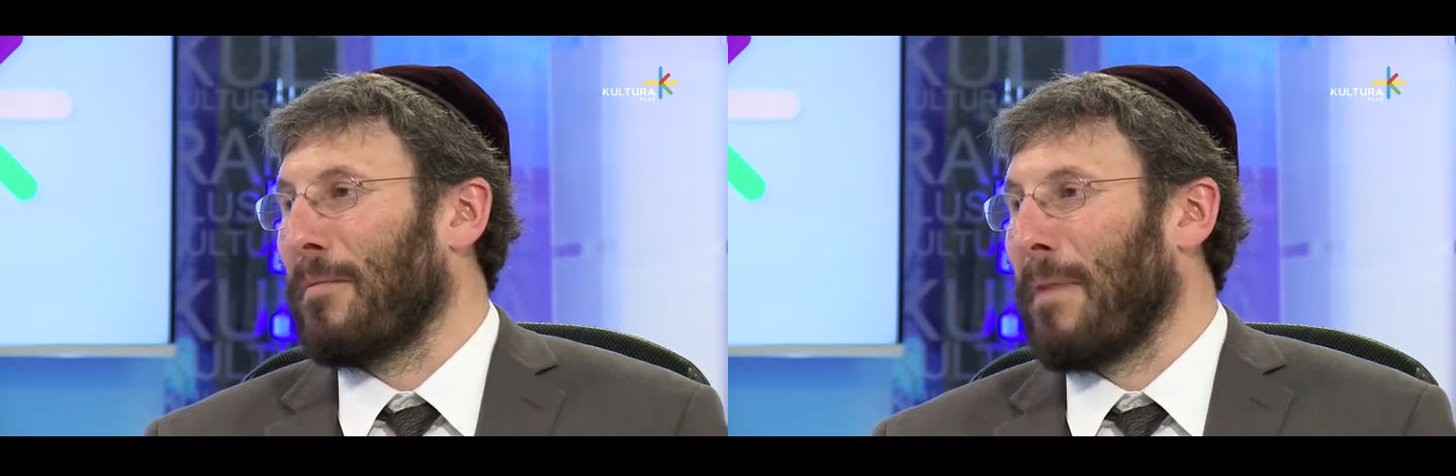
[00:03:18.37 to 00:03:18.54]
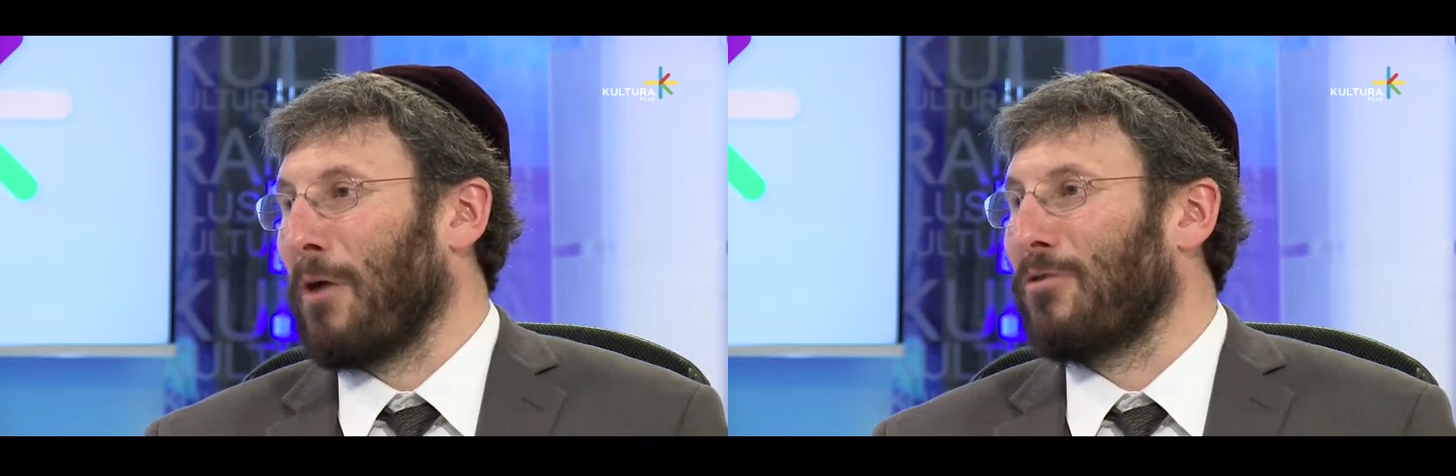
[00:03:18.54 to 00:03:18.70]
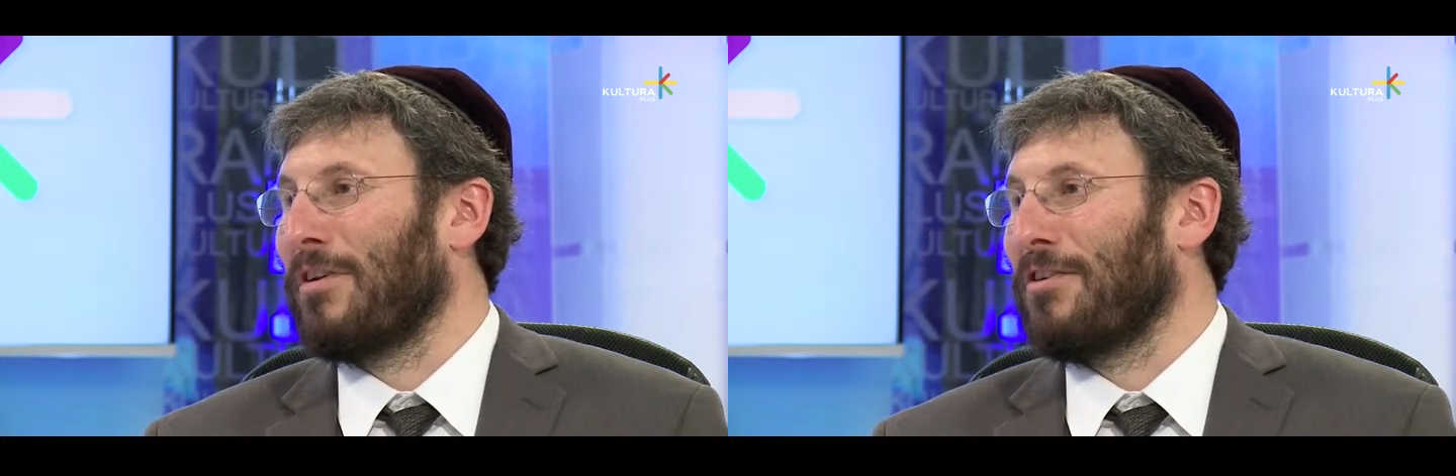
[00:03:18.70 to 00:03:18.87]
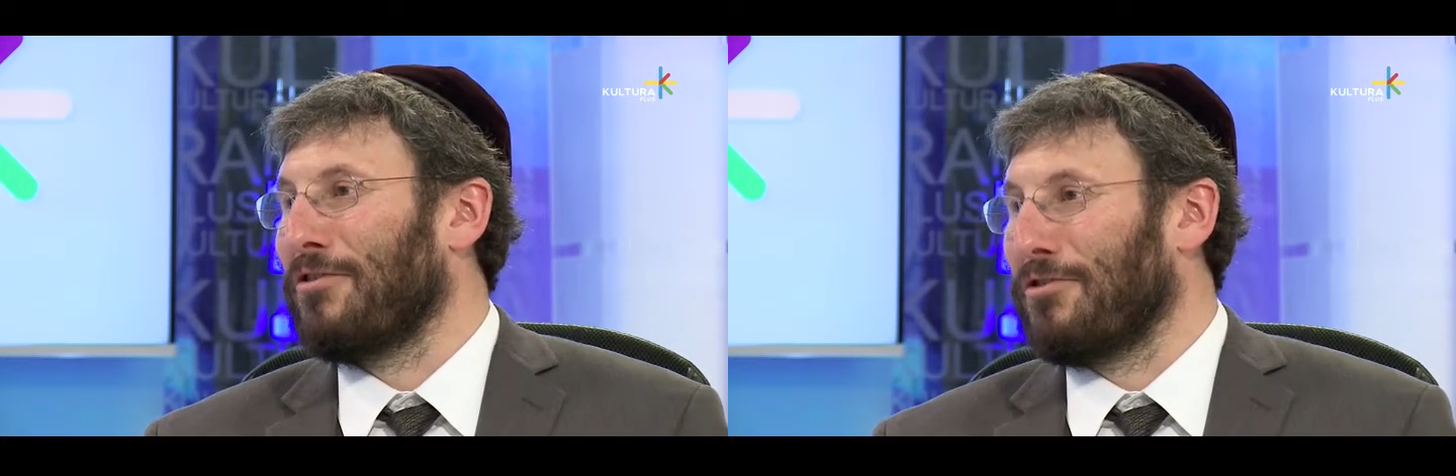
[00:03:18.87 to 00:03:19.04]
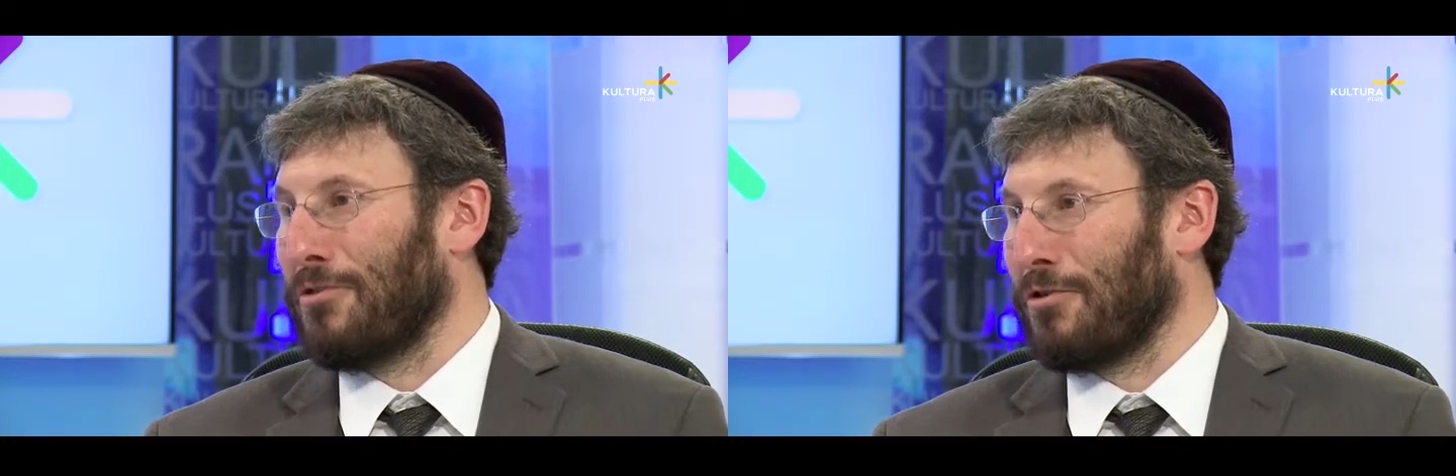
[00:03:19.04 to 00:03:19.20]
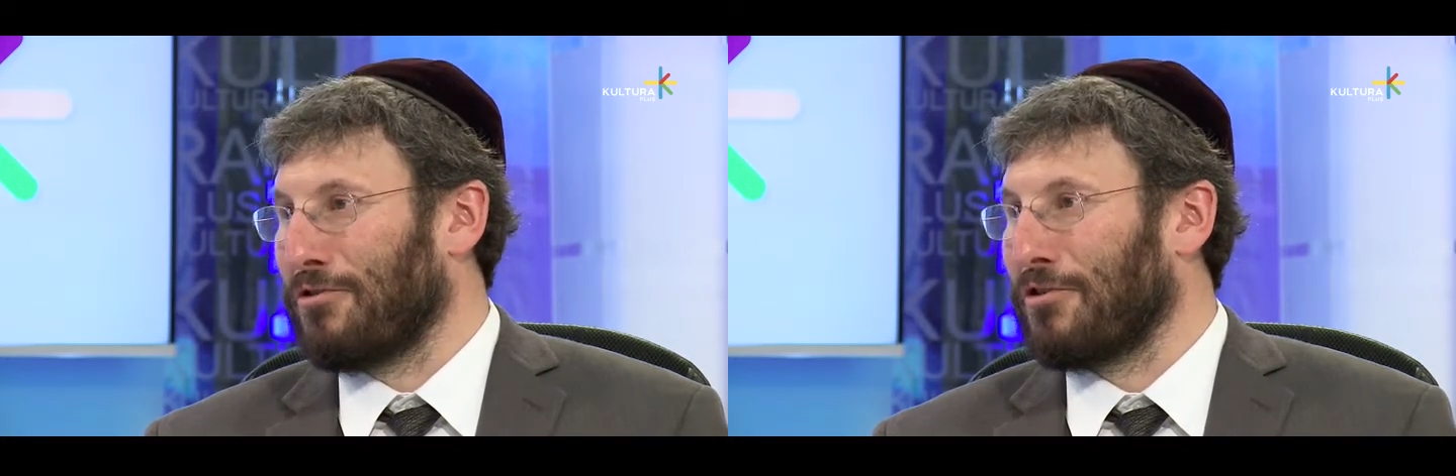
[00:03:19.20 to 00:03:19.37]
mountain
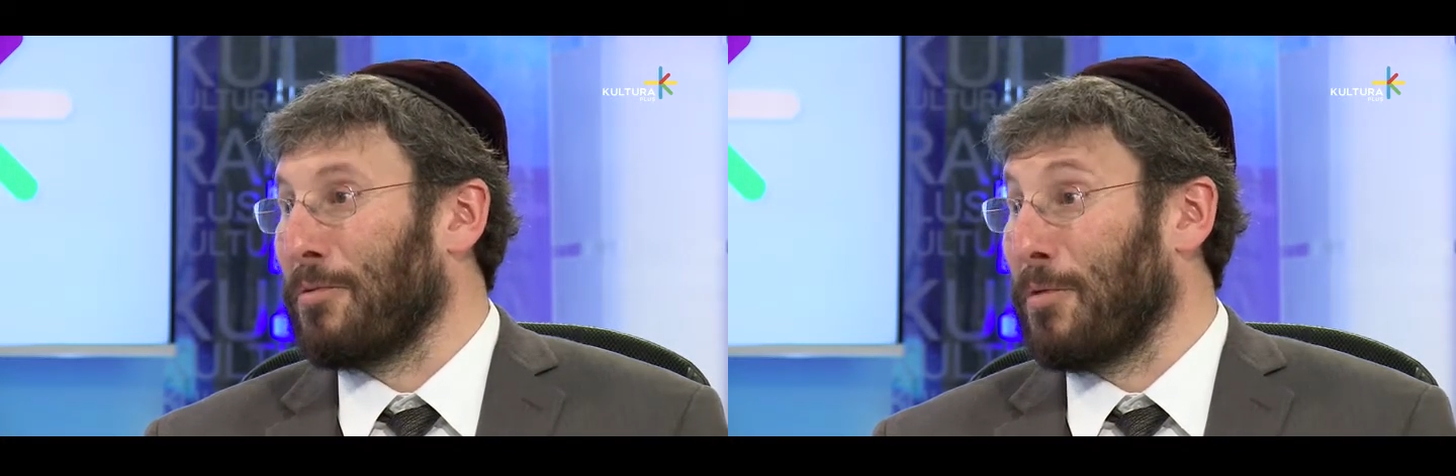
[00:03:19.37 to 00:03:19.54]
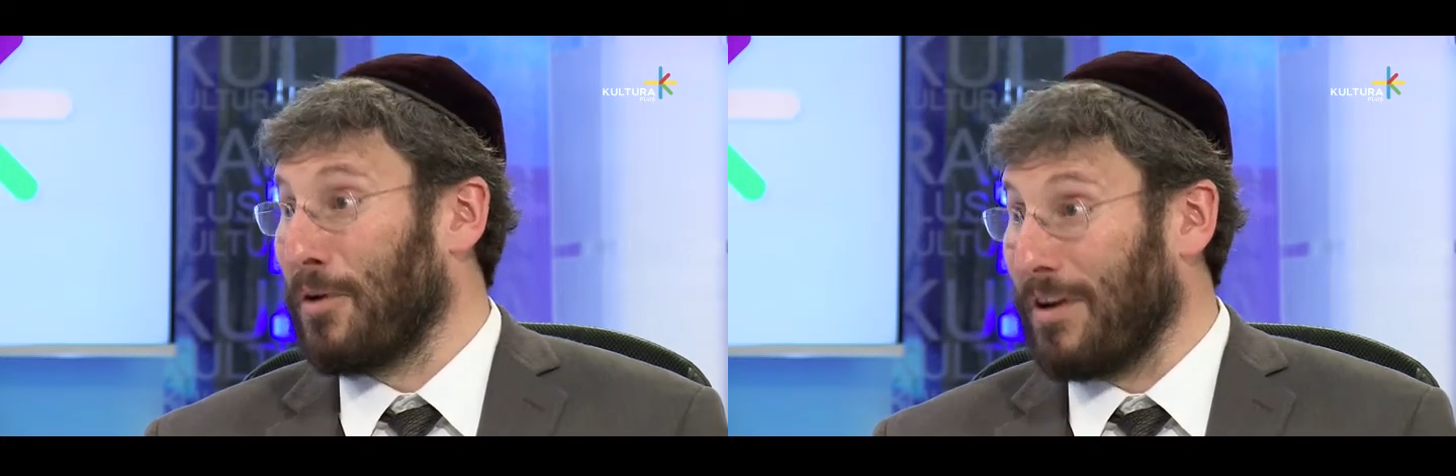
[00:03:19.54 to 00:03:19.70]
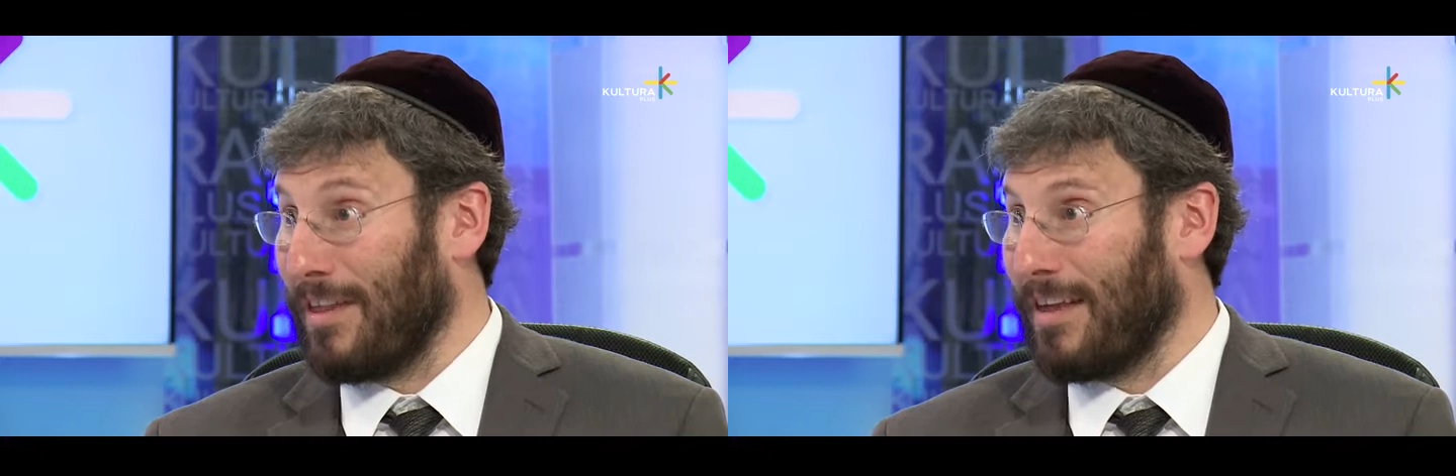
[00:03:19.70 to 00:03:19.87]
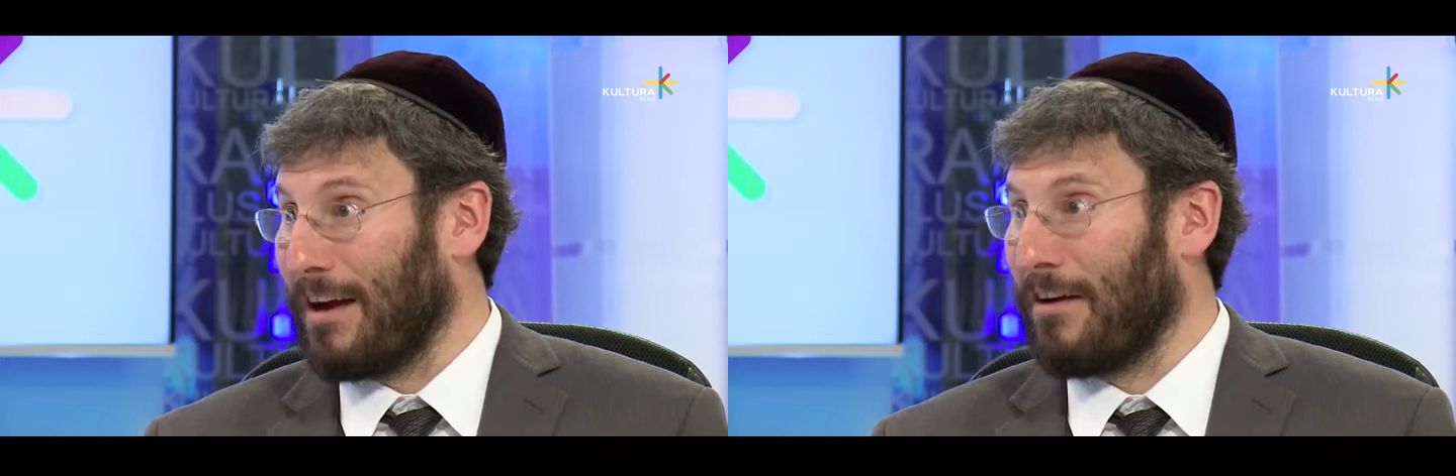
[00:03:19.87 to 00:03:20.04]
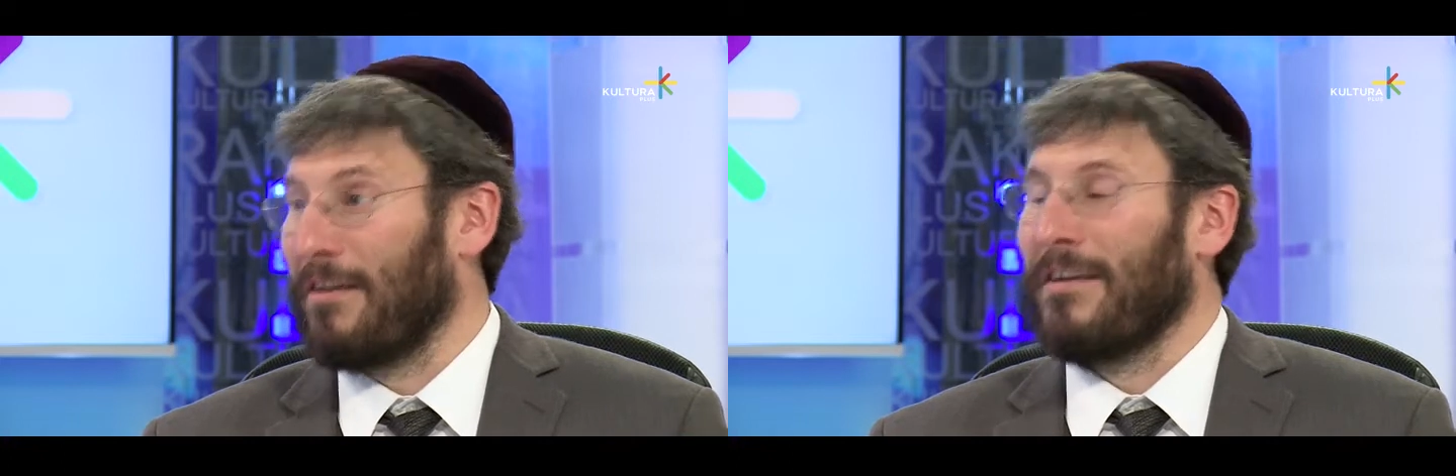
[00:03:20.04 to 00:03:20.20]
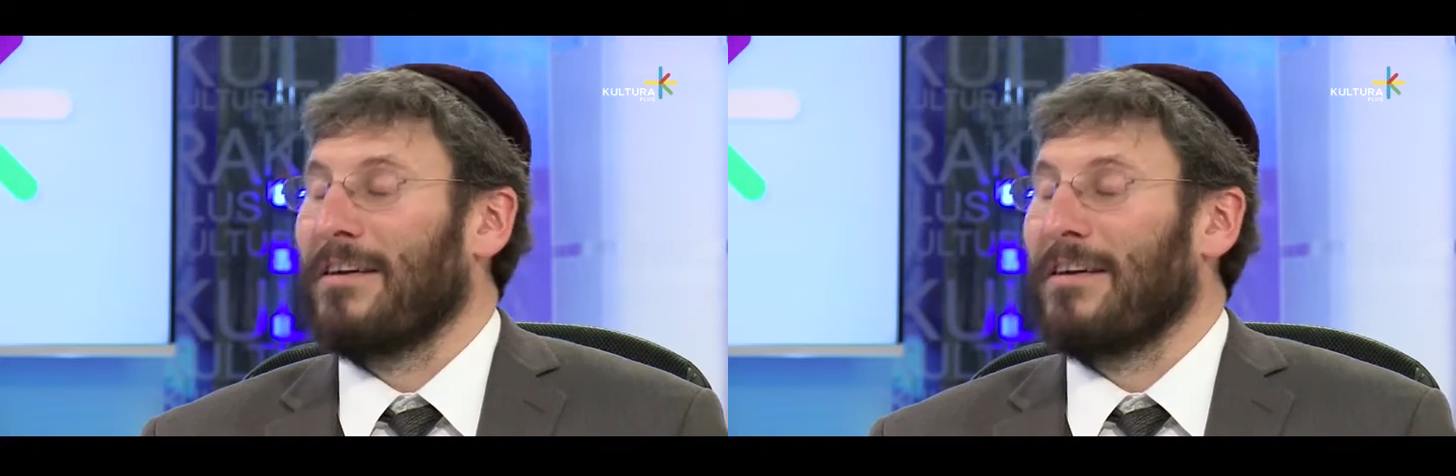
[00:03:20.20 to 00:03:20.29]
Jewish community there.